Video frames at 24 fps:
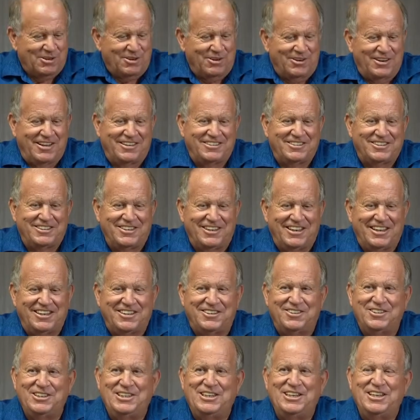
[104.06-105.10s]
over the tooth,
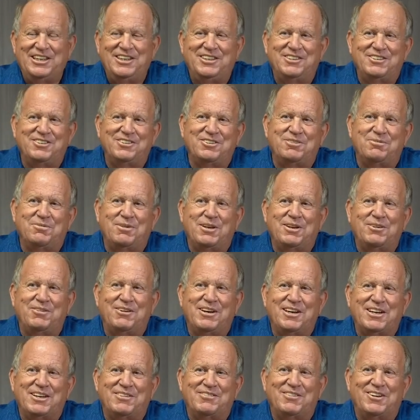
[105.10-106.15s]
but it's covered with
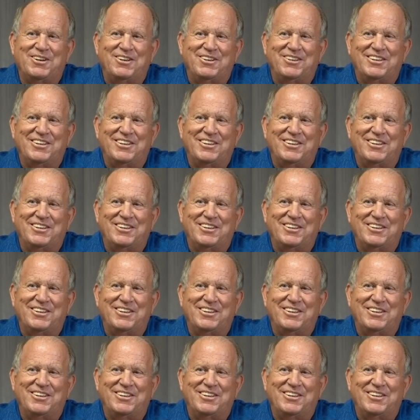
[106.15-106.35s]
porcelain.